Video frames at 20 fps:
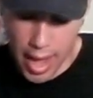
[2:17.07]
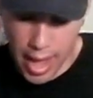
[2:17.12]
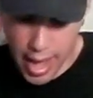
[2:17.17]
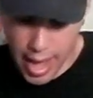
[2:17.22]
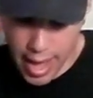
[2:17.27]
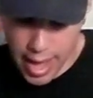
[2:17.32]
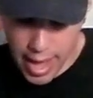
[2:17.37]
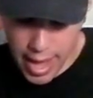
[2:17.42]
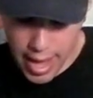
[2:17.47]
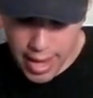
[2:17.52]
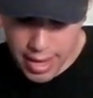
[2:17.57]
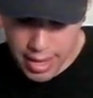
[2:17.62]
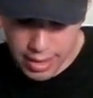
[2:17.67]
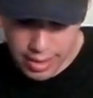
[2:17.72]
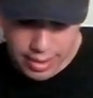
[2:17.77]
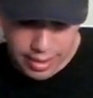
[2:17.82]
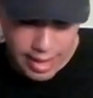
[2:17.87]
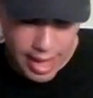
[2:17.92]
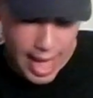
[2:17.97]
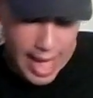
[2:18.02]
And
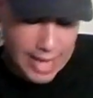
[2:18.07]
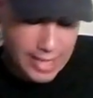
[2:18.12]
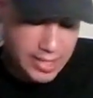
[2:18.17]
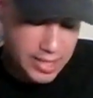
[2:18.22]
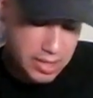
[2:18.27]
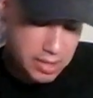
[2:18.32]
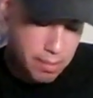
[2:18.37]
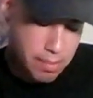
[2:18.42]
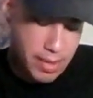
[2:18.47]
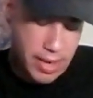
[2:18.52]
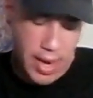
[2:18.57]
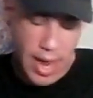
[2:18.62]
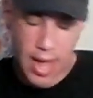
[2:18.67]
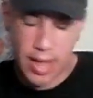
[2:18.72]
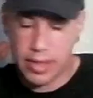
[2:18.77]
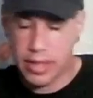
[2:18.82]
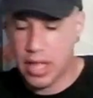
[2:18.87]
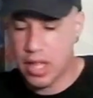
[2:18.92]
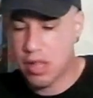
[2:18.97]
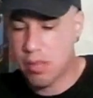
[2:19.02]
last but
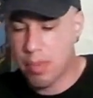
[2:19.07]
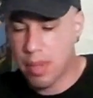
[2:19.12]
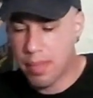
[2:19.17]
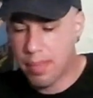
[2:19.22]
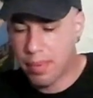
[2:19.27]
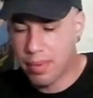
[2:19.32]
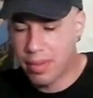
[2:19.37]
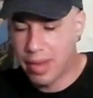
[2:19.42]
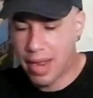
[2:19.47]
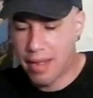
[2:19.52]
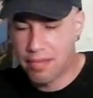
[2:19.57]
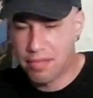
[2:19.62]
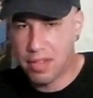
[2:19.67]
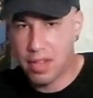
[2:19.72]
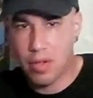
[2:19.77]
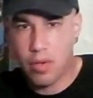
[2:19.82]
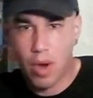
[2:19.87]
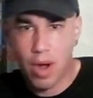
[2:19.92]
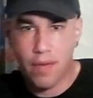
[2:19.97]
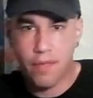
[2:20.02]
not least, people, and I've
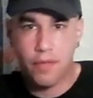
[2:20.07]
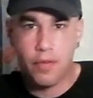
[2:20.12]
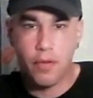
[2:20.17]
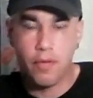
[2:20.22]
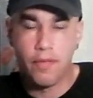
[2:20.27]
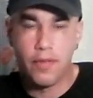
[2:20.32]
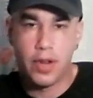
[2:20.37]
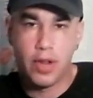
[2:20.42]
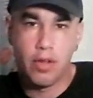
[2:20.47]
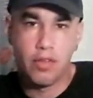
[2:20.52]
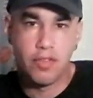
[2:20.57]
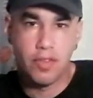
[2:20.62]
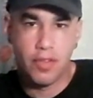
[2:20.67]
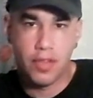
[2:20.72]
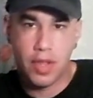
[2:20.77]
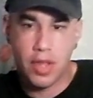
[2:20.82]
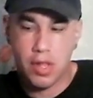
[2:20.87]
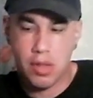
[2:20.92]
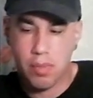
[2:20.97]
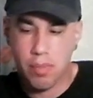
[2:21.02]
seen quite a few videos
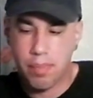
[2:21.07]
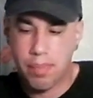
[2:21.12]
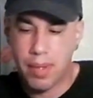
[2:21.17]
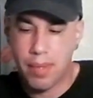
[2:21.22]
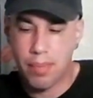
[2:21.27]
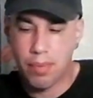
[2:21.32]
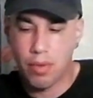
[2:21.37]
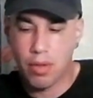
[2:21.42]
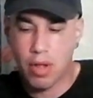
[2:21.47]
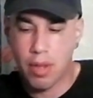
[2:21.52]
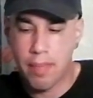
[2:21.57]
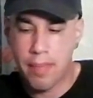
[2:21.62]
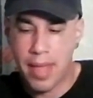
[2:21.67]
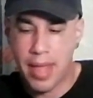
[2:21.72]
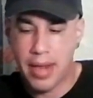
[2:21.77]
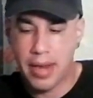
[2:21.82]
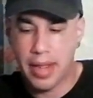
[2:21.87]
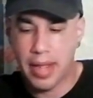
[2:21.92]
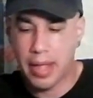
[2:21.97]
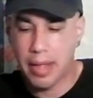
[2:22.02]
of this, where people are
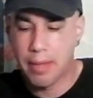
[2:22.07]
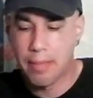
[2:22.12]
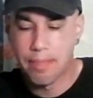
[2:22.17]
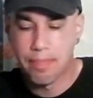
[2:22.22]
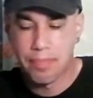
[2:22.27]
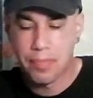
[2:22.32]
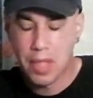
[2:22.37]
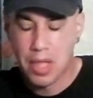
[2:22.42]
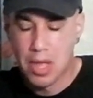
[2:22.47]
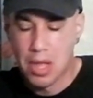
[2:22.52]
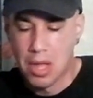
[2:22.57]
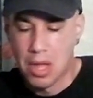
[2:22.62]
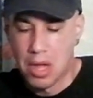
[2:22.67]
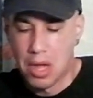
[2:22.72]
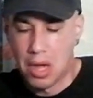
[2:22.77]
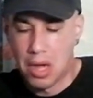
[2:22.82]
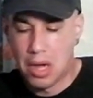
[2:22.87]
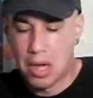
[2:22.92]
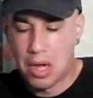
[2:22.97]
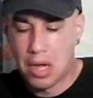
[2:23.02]
commanding
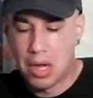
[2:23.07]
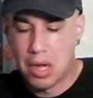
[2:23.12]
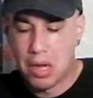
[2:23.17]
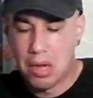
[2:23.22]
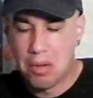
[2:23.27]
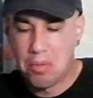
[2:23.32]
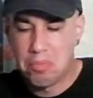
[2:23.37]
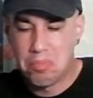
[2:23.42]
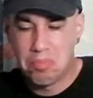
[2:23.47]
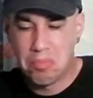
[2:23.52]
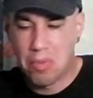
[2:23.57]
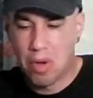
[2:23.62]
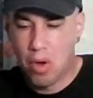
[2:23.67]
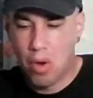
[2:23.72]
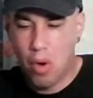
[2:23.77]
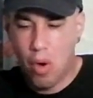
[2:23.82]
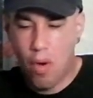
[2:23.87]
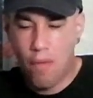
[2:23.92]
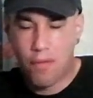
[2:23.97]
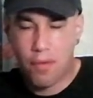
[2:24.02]

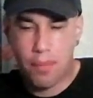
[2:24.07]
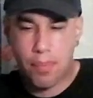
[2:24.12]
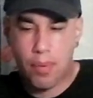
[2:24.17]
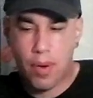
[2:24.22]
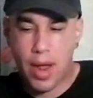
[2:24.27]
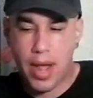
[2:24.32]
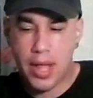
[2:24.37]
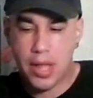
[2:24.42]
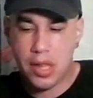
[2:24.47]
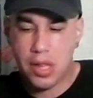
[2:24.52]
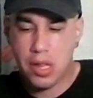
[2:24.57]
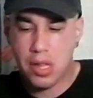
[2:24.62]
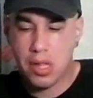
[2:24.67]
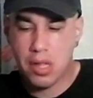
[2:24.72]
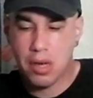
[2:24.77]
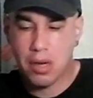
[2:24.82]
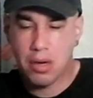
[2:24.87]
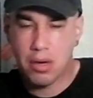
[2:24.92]
overpriced